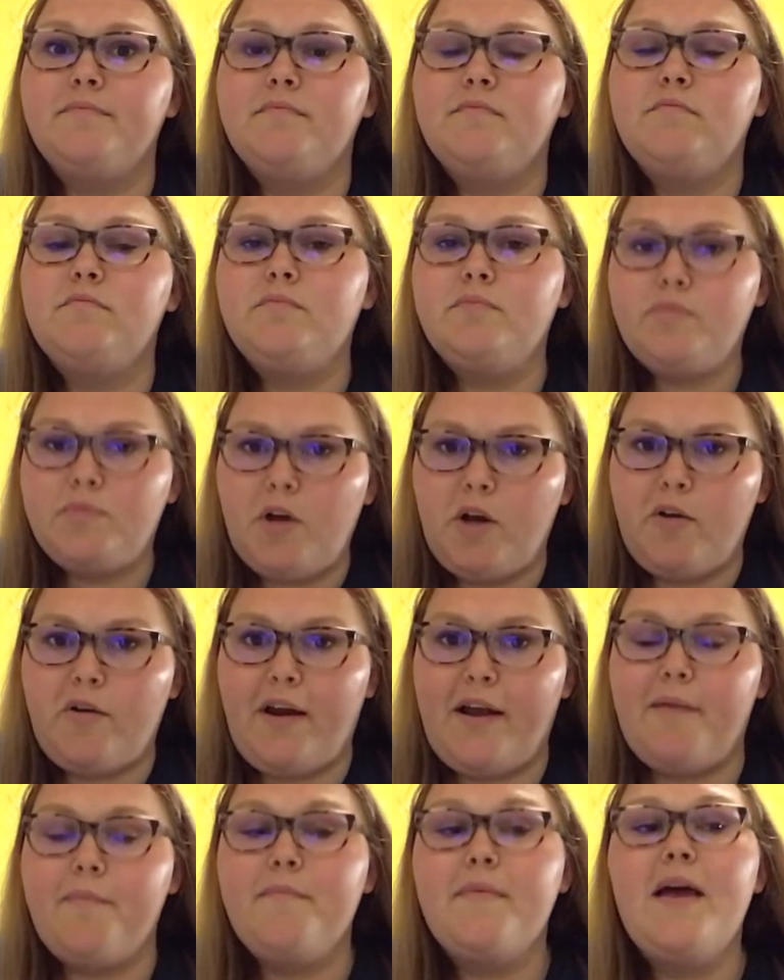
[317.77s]
program.
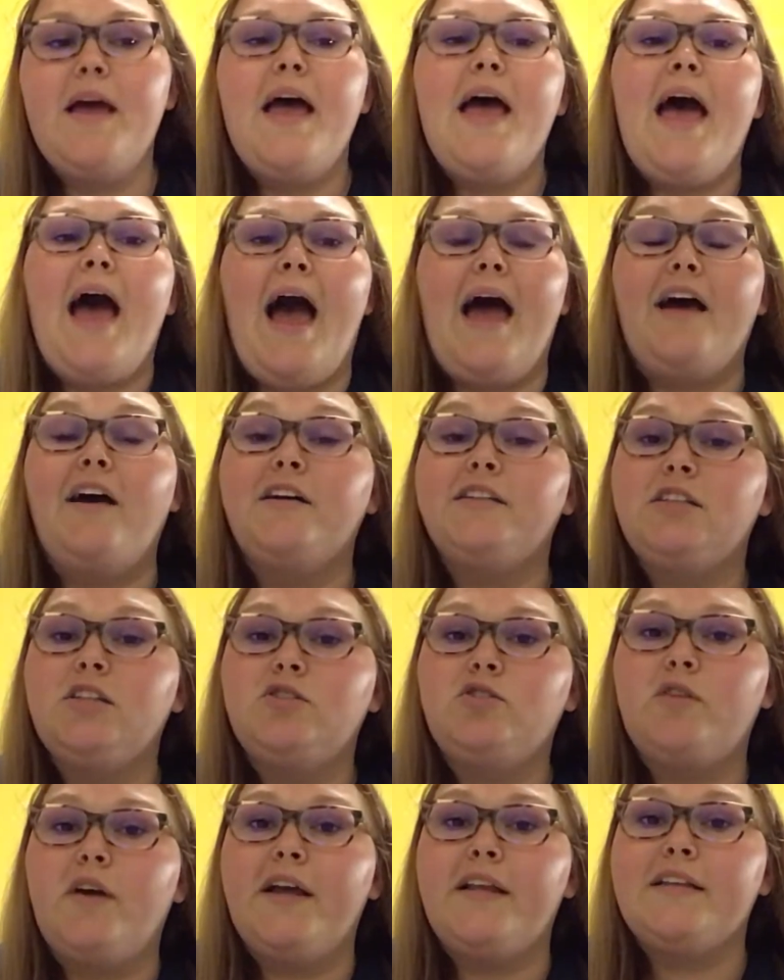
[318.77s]
I also
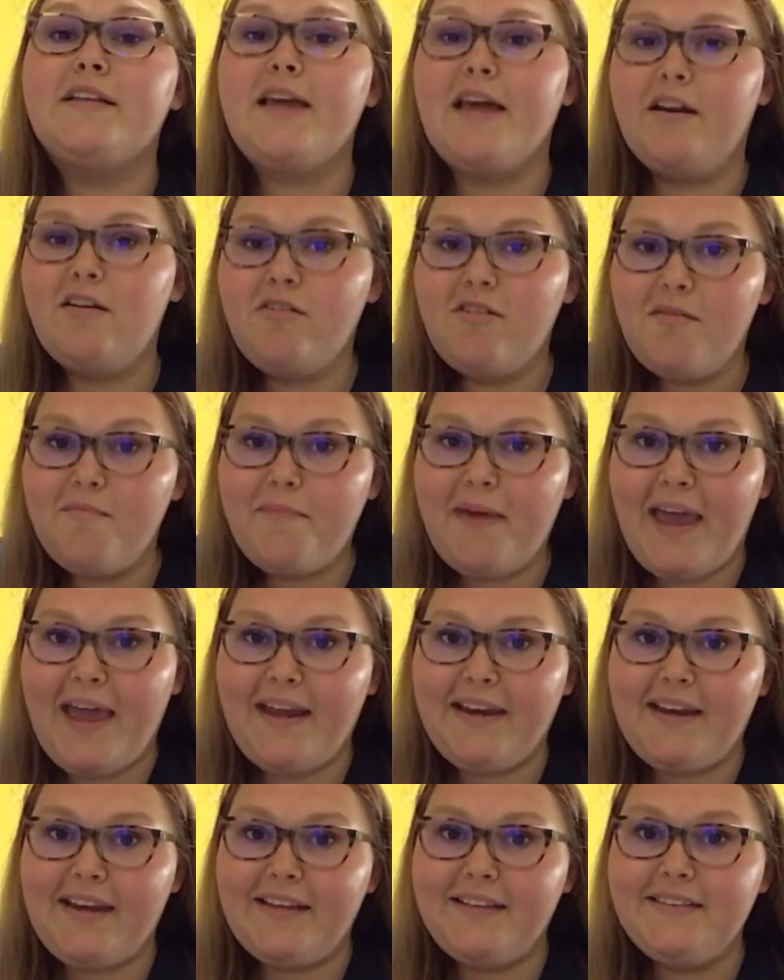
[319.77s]
joined Kennel
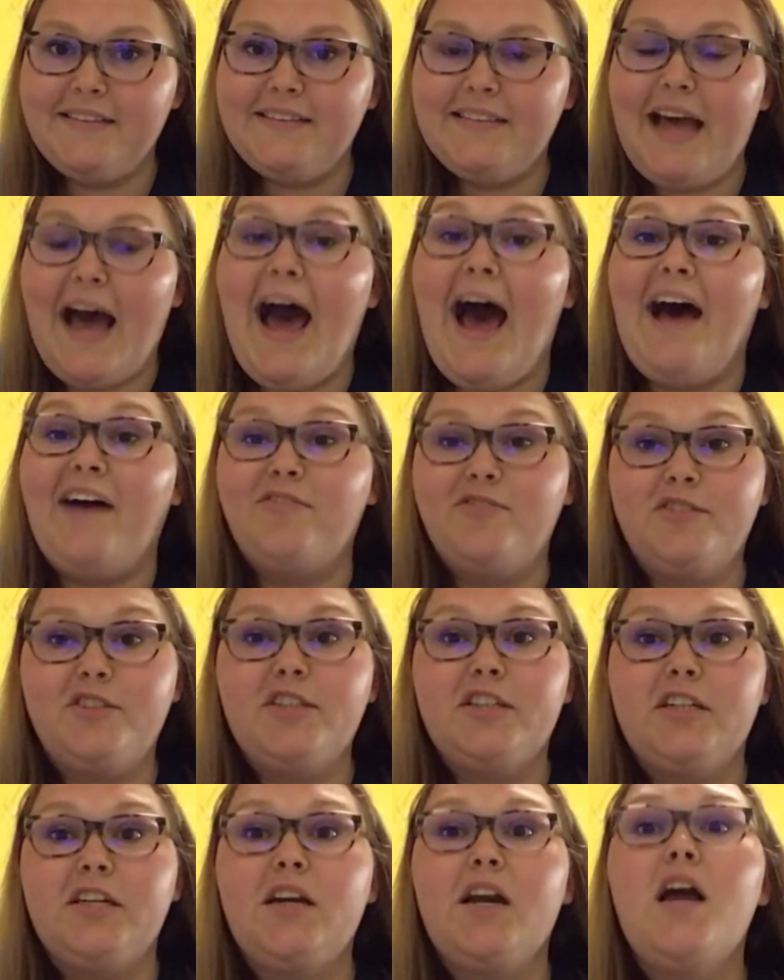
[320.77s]
Companions after
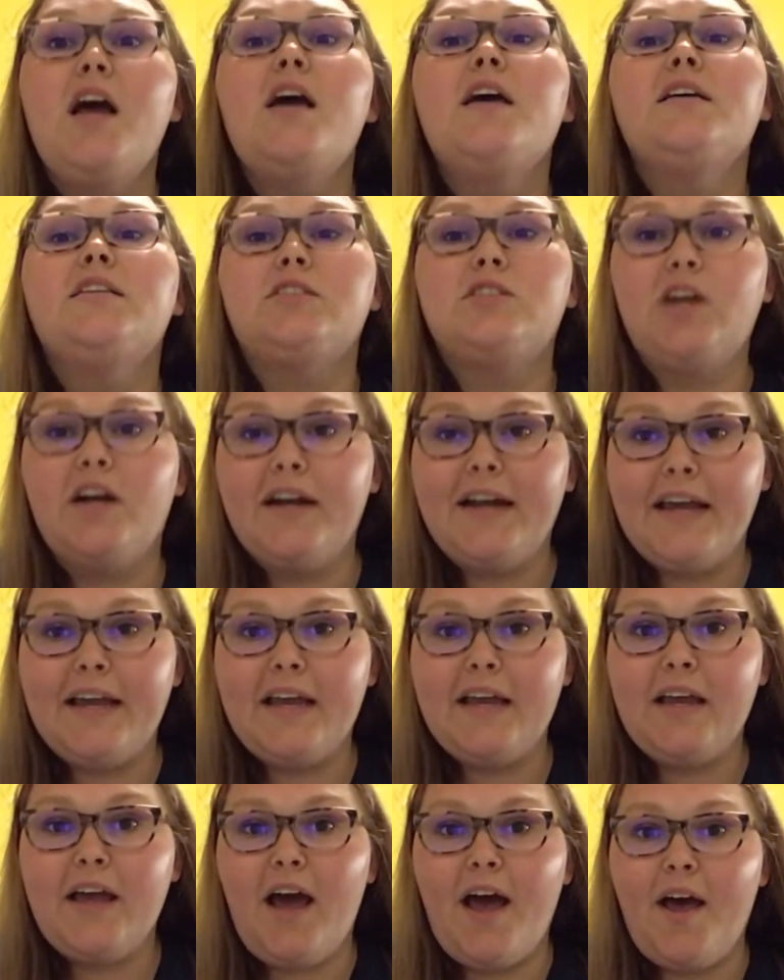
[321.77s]
starting
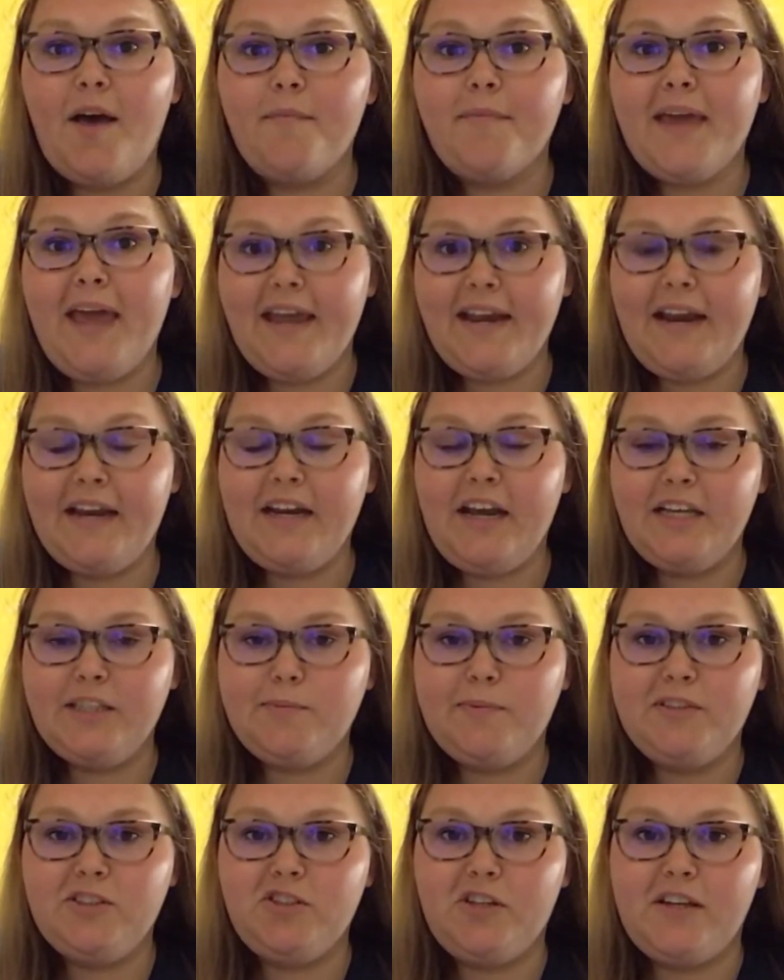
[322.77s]
canine
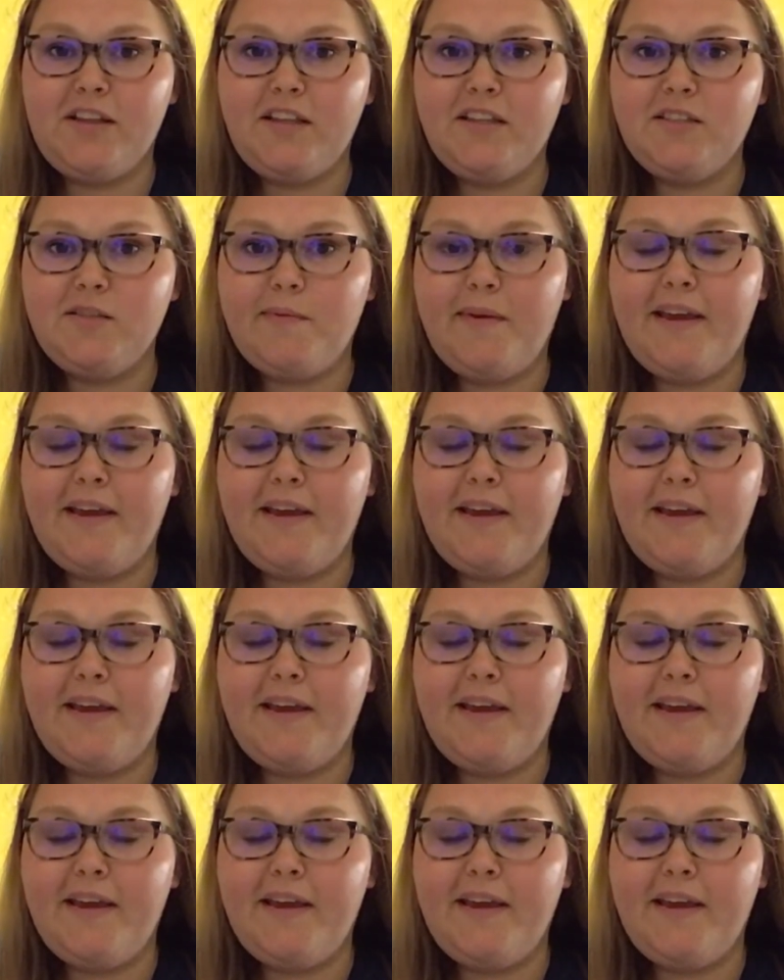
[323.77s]
husbandry this week.